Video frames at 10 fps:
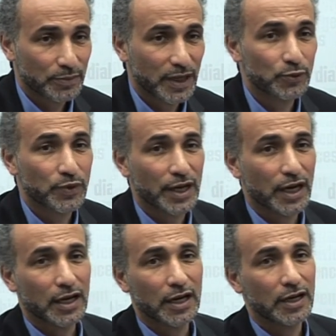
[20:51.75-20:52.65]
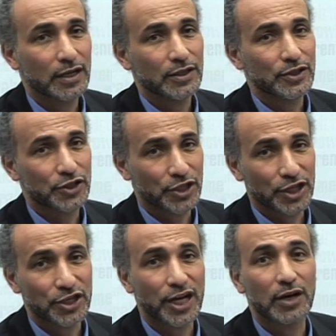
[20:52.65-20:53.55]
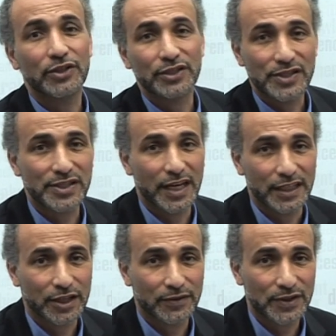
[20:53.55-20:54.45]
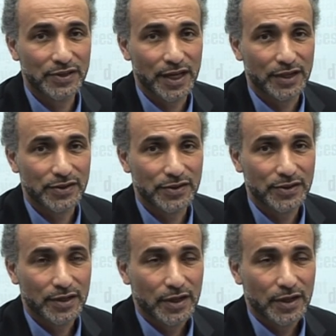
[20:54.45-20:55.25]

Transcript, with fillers: but we are changing our understanding of the text.